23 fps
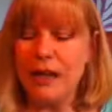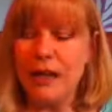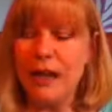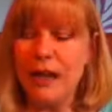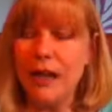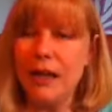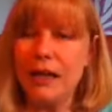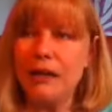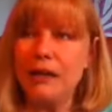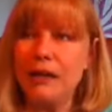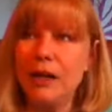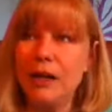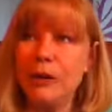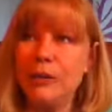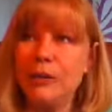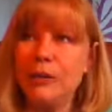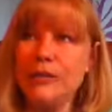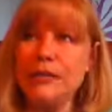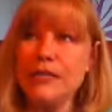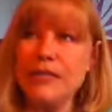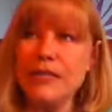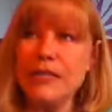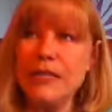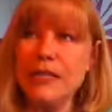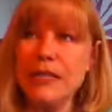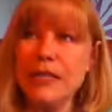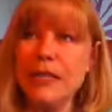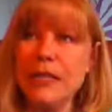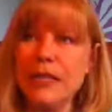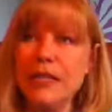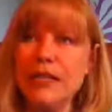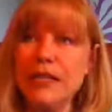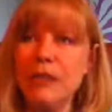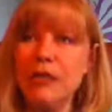And I was
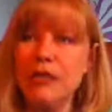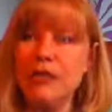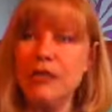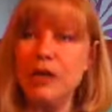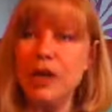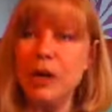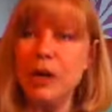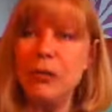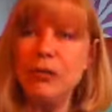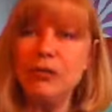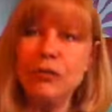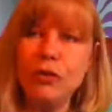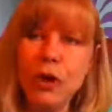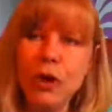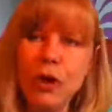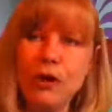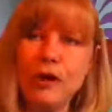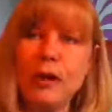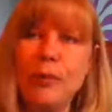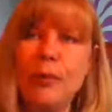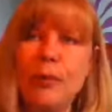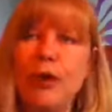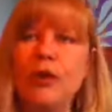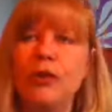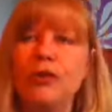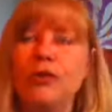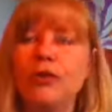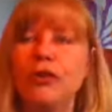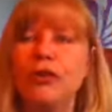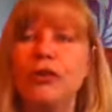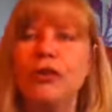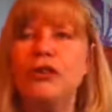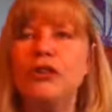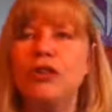thinking the other day, we've talked about
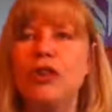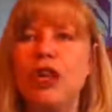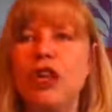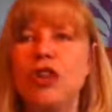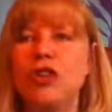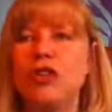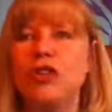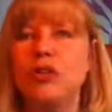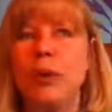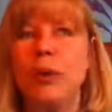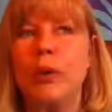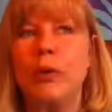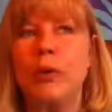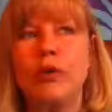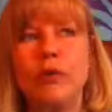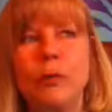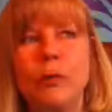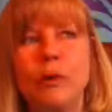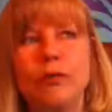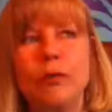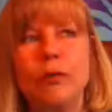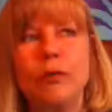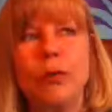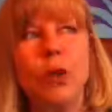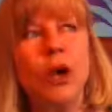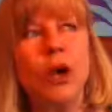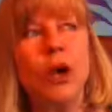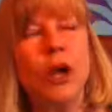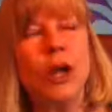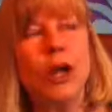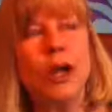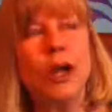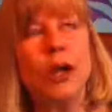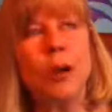internal sanctuaries before,
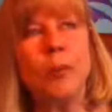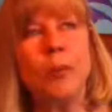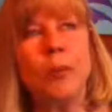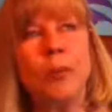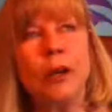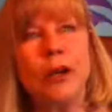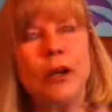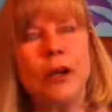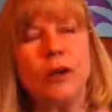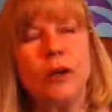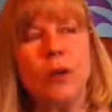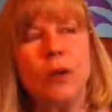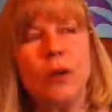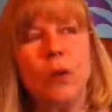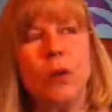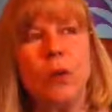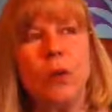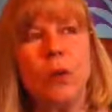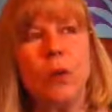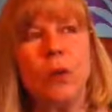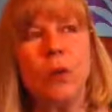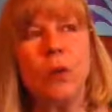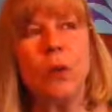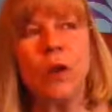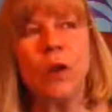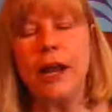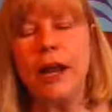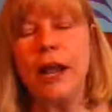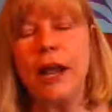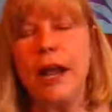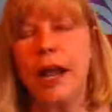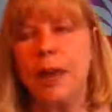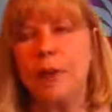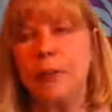but what
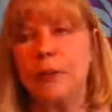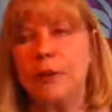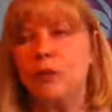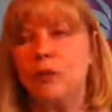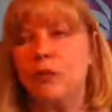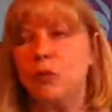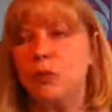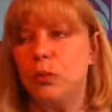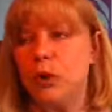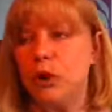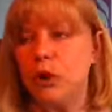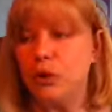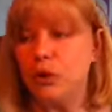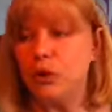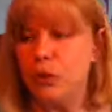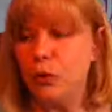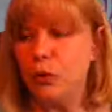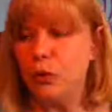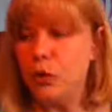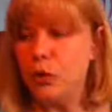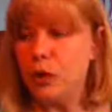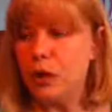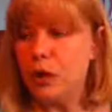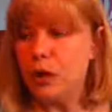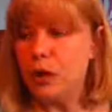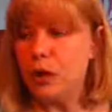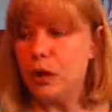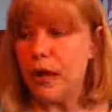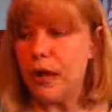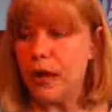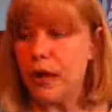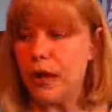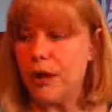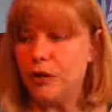happens when you
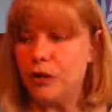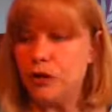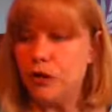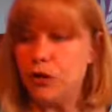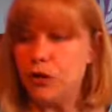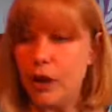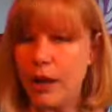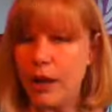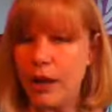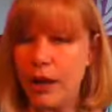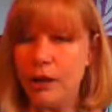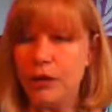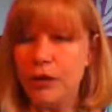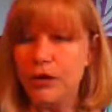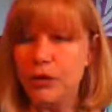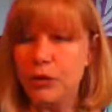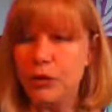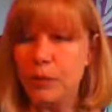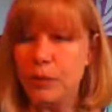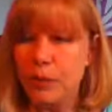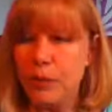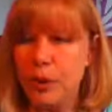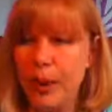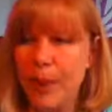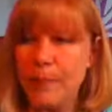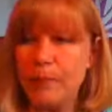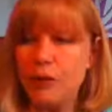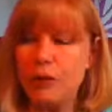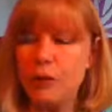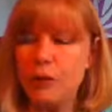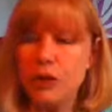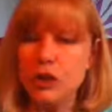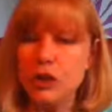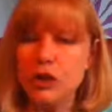have a challenge, a
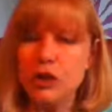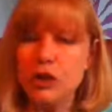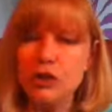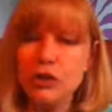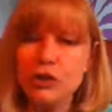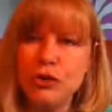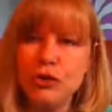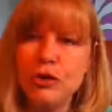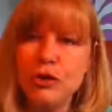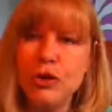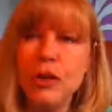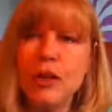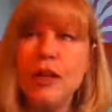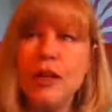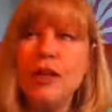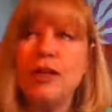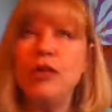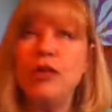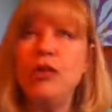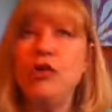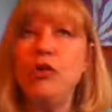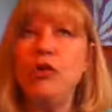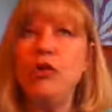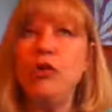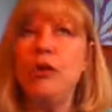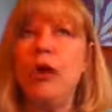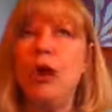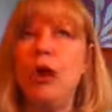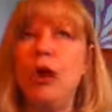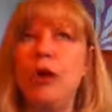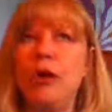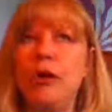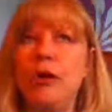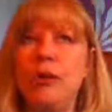problem, a concern that you
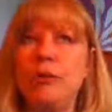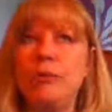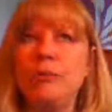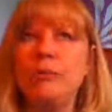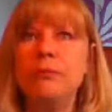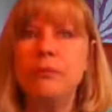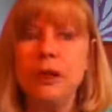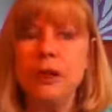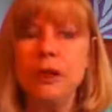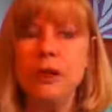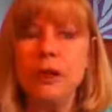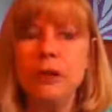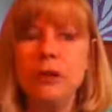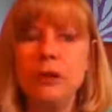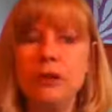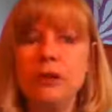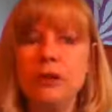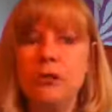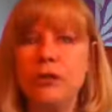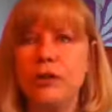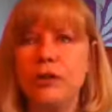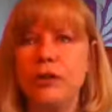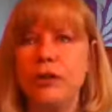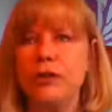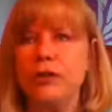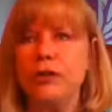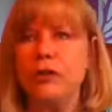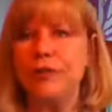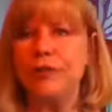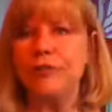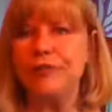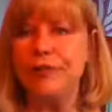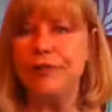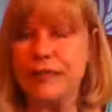are mulling over, that you're
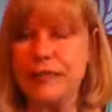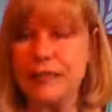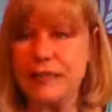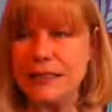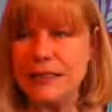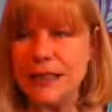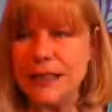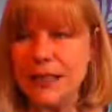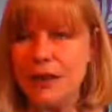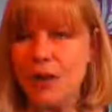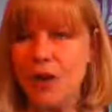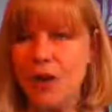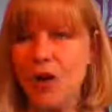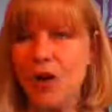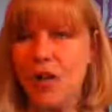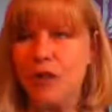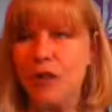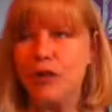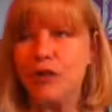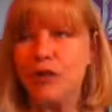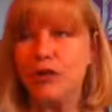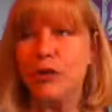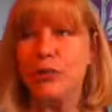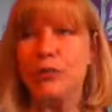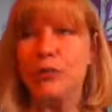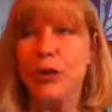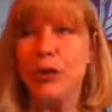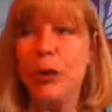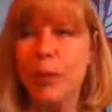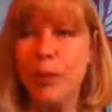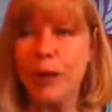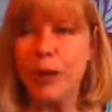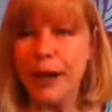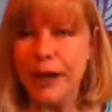fixated on, that you're
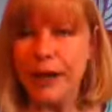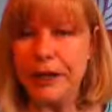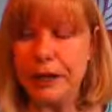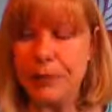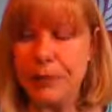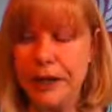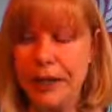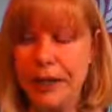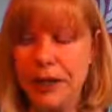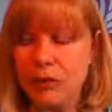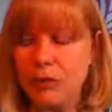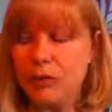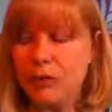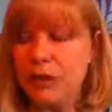ruminating about?